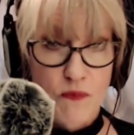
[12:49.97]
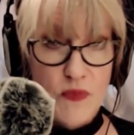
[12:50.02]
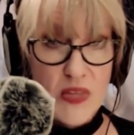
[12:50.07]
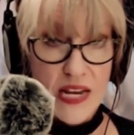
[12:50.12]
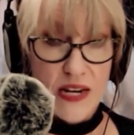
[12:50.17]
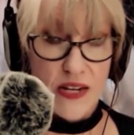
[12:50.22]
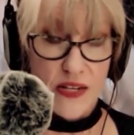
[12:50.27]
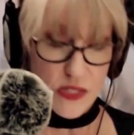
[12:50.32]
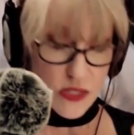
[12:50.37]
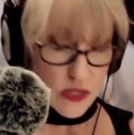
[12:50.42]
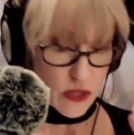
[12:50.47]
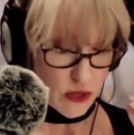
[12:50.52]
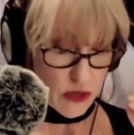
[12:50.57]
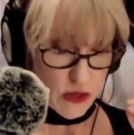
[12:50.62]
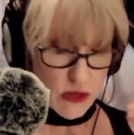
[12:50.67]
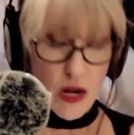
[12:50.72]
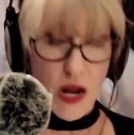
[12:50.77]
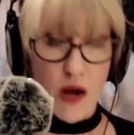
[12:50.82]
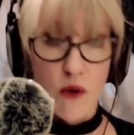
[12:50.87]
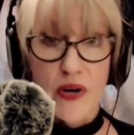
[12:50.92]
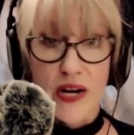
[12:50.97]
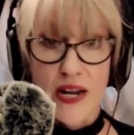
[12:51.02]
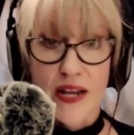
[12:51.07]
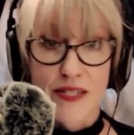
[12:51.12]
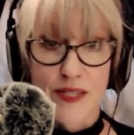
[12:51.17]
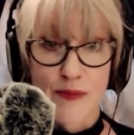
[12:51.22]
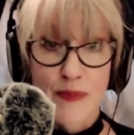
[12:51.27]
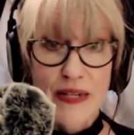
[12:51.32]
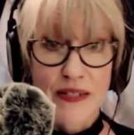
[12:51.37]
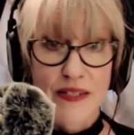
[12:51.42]
It is not what I
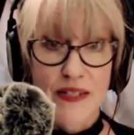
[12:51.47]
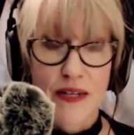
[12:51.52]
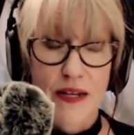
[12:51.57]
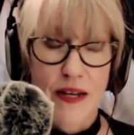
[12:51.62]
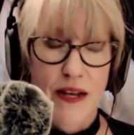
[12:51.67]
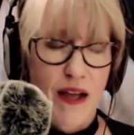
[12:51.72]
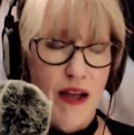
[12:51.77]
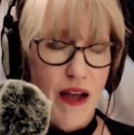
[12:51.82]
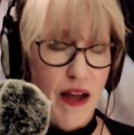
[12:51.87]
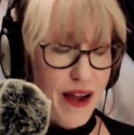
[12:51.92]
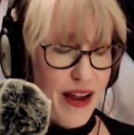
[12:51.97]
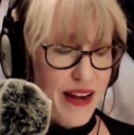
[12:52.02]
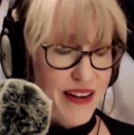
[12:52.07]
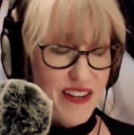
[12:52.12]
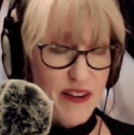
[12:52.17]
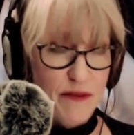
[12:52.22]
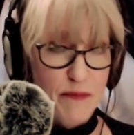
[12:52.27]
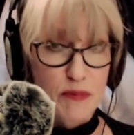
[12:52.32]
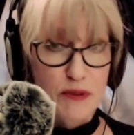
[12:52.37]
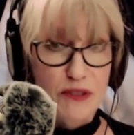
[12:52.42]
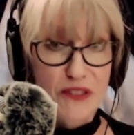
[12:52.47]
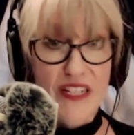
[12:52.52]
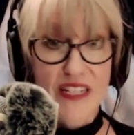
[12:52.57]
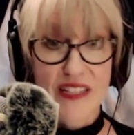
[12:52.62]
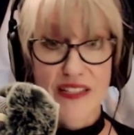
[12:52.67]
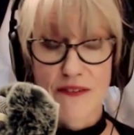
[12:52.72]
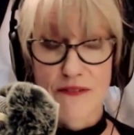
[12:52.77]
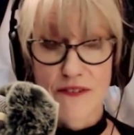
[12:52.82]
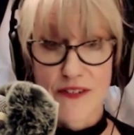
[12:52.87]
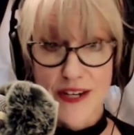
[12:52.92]
expected. I'd
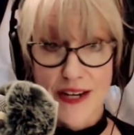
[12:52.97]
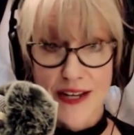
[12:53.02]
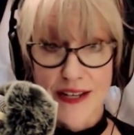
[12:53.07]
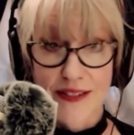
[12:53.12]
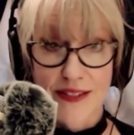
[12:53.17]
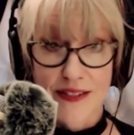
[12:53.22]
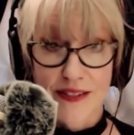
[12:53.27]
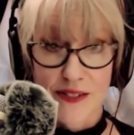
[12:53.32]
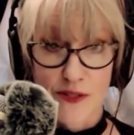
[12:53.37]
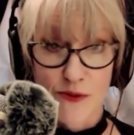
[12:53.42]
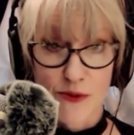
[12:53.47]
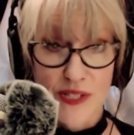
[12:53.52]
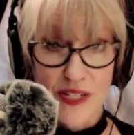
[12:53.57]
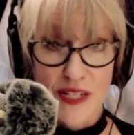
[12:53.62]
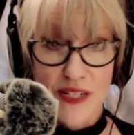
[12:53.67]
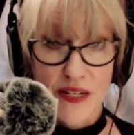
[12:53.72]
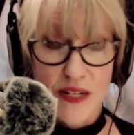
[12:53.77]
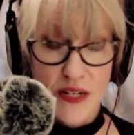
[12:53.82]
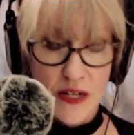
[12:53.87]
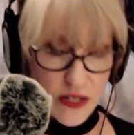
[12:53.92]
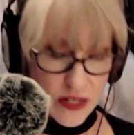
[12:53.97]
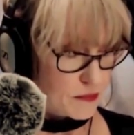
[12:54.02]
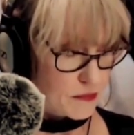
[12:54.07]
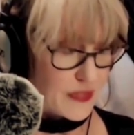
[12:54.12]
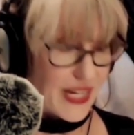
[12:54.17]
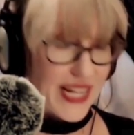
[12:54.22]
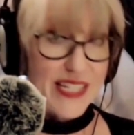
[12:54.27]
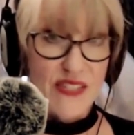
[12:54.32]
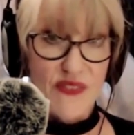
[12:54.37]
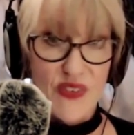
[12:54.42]
completely forgotten that this was in here.
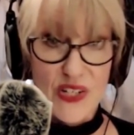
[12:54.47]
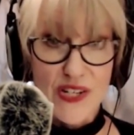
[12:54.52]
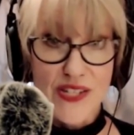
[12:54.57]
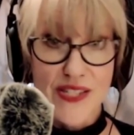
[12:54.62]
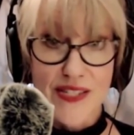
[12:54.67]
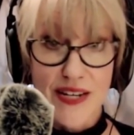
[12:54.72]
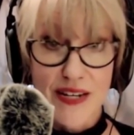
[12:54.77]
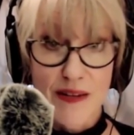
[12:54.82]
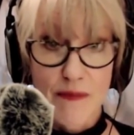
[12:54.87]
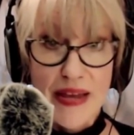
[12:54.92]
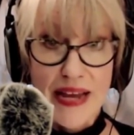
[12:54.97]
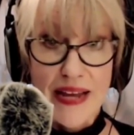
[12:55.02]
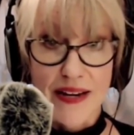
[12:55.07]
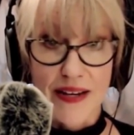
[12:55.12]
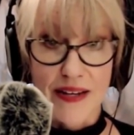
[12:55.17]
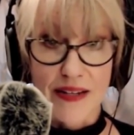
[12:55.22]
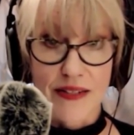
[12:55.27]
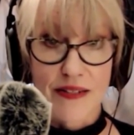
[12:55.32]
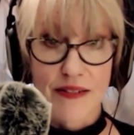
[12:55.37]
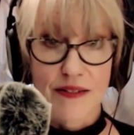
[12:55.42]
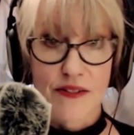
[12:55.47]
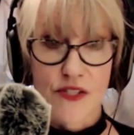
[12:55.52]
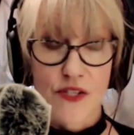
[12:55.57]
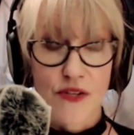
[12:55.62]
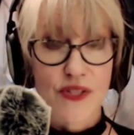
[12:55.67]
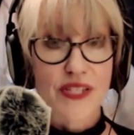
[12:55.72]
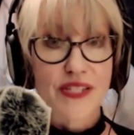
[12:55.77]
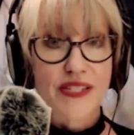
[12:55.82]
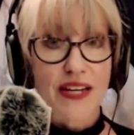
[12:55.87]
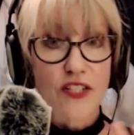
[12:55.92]
It's very cinematic. So
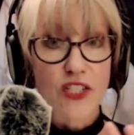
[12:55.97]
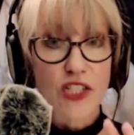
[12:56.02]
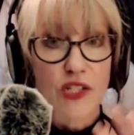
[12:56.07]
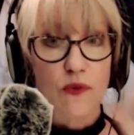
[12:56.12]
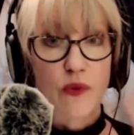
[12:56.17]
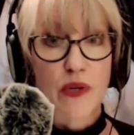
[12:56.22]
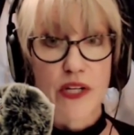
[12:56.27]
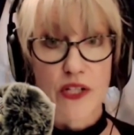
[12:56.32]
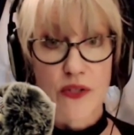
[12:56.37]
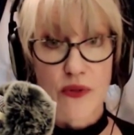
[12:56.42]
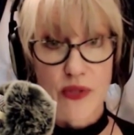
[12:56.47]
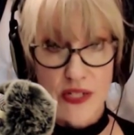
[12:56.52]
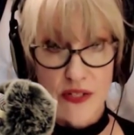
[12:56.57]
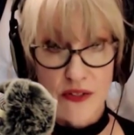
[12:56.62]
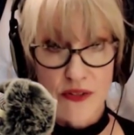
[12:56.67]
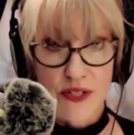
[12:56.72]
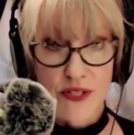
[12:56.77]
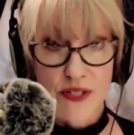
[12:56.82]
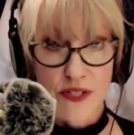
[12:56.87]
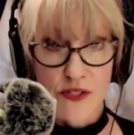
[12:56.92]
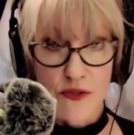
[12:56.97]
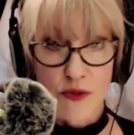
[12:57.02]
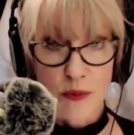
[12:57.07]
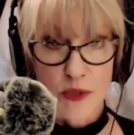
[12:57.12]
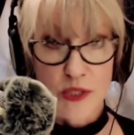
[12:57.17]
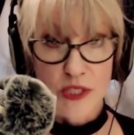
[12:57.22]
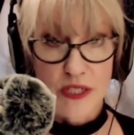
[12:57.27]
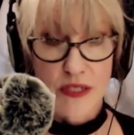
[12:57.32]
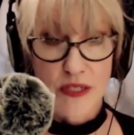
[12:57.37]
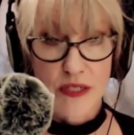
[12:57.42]
the section where you hear the
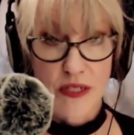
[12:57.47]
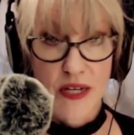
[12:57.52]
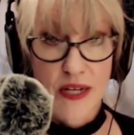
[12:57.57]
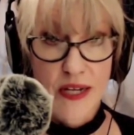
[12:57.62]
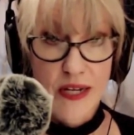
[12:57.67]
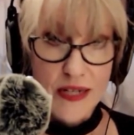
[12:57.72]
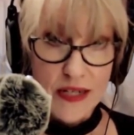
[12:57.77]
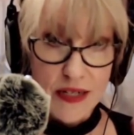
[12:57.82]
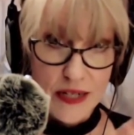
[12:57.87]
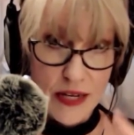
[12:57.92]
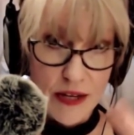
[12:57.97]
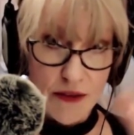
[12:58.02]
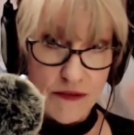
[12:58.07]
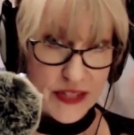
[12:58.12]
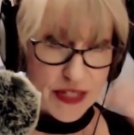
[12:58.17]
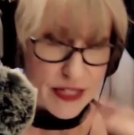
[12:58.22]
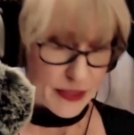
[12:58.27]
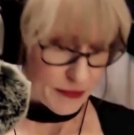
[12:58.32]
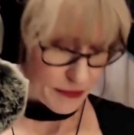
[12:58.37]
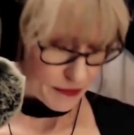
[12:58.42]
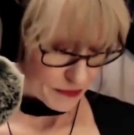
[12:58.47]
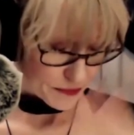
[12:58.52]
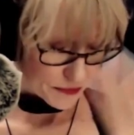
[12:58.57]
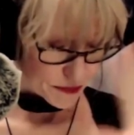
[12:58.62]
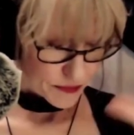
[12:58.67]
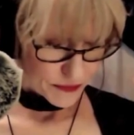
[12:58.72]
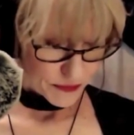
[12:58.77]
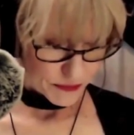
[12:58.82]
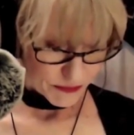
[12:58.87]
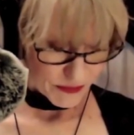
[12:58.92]
description of the
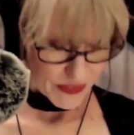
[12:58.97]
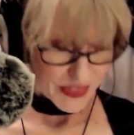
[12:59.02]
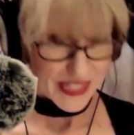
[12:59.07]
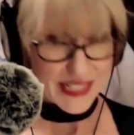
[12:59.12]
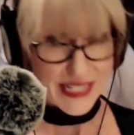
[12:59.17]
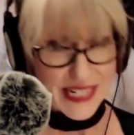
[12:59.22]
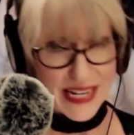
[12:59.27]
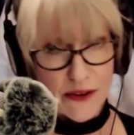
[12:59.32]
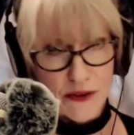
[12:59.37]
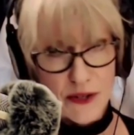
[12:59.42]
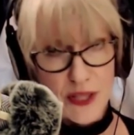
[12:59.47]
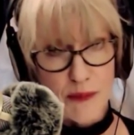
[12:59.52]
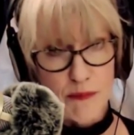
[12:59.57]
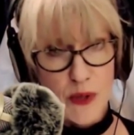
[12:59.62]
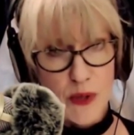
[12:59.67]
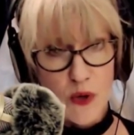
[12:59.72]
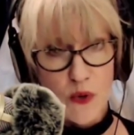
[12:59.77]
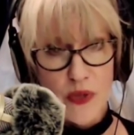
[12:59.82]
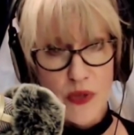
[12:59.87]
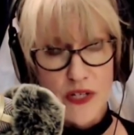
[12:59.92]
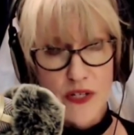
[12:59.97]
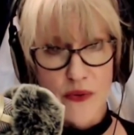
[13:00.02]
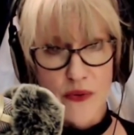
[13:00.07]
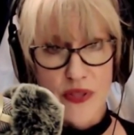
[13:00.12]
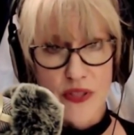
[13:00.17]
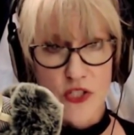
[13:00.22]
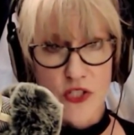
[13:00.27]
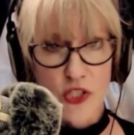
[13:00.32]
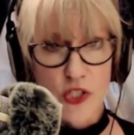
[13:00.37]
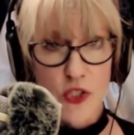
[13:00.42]
town and the bow window and
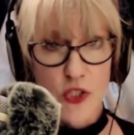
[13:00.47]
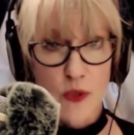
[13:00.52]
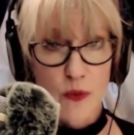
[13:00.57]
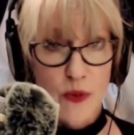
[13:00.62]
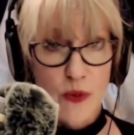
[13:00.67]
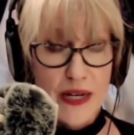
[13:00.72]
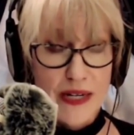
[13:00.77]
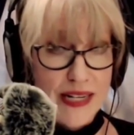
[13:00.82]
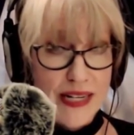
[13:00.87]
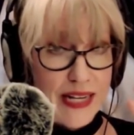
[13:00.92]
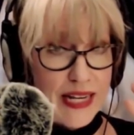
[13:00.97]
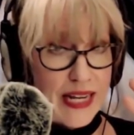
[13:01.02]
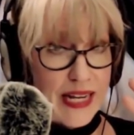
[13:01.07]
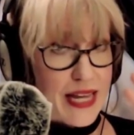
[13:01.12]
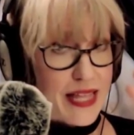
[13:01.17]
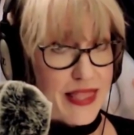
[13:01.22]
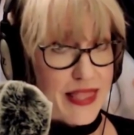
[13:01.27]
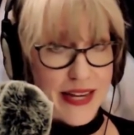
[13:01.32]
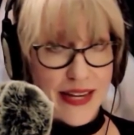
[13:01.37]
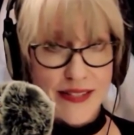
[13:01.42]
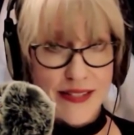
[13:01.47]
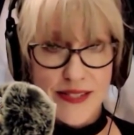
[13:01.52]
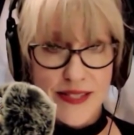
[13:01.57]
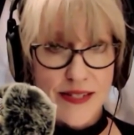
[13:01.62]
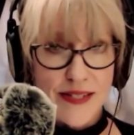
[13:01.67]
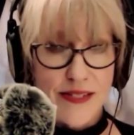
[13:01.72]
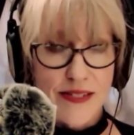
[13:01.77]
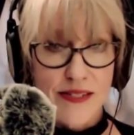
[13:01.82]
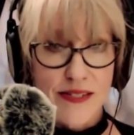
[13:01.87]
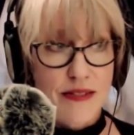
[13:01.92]
the gingerbread, that's
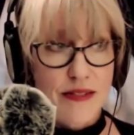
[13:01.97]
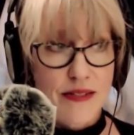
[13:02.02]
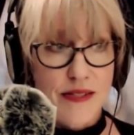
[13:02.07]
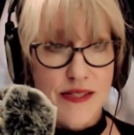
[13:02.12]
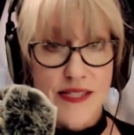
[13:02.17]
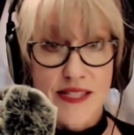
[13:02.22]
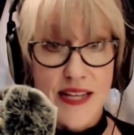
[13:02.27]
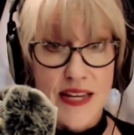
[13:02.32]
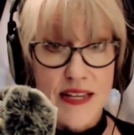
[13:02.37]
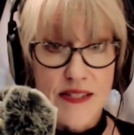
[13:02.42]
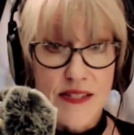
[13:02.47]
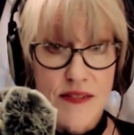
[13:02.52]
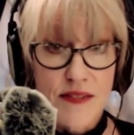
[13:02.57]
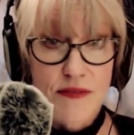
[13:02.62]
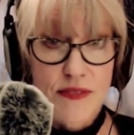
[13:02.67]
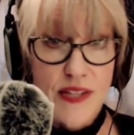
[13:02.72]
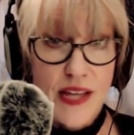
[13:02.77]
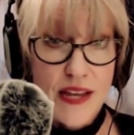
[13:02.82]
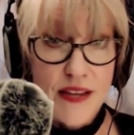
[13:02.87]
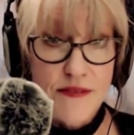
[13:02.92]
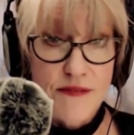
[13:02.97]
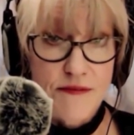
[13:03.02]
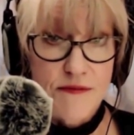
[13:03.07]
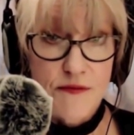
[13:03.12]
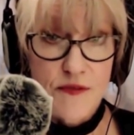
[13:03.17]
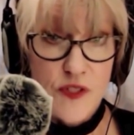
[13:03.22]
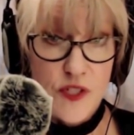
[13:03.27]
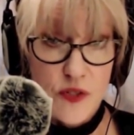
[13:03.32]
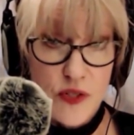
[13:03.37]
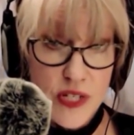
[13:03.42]
this slice life
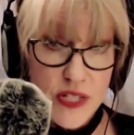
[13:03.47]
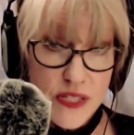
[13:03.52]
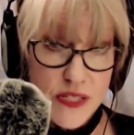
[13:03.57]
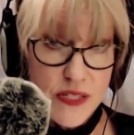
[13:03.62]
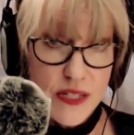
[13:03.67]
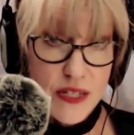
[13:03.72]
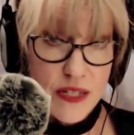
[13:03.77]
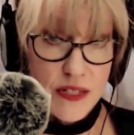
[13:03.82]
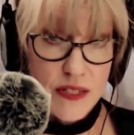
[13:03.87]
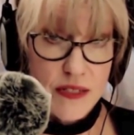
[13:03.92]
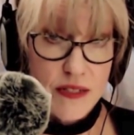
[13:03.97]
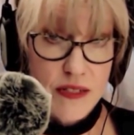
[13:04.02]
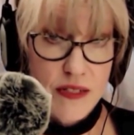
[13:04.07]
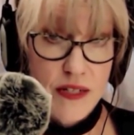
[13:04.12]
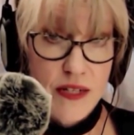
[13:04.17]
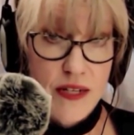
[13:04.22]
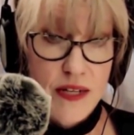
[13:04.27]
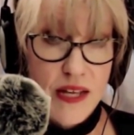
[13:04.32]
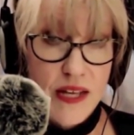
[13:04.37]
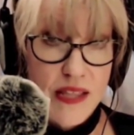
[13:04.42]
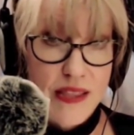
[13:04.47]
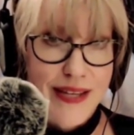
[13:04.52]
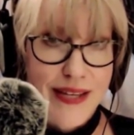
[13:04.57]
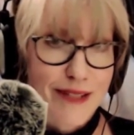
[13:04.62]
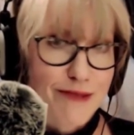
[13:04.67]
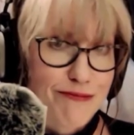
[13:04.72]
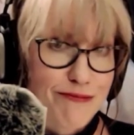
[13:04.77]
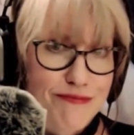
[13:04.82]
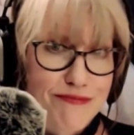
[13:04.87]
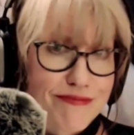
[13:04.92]
street scene that
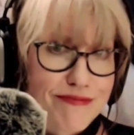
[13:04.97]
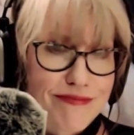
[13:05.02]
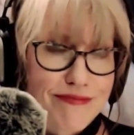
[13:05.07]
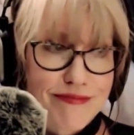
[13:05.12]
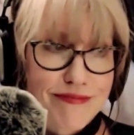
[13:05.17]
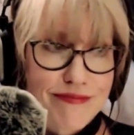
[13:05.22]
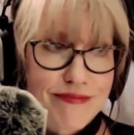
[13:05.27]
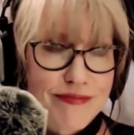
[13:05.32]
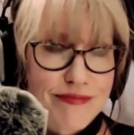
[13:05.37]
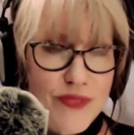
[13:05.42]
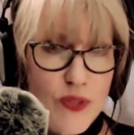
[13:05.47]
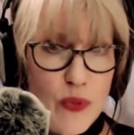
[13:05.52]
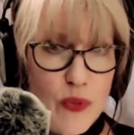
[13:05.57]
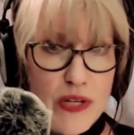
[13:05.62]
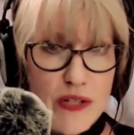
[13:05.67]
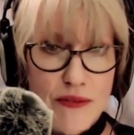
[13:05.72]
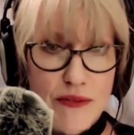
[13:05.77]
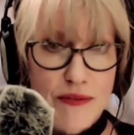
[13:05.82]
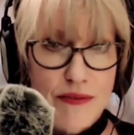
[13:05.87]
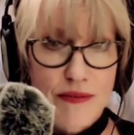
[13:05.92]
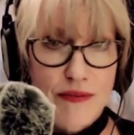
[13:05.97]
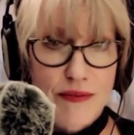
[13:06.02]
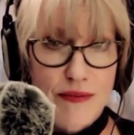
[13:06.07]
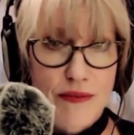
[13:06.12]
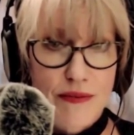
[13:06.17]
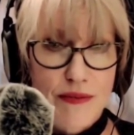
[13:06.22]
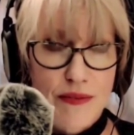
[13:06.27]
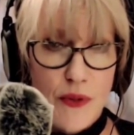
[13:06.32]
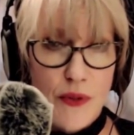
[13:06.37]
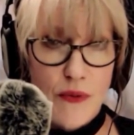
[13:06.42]
we don't
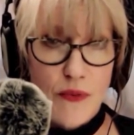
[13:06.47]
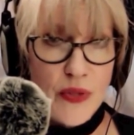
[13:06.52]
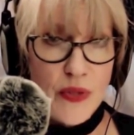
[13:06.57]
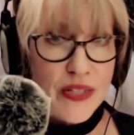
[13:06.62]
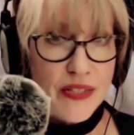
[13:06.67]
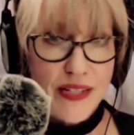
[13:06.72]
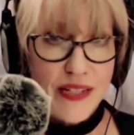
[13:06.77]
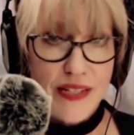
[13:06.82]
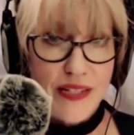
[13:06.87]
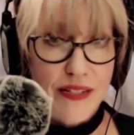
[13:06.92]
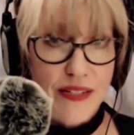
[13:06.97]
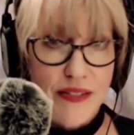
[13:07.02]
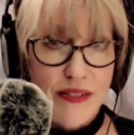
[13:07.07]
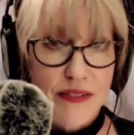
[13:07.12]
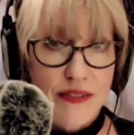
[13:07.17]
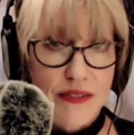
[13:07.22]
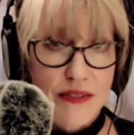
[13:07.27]
really,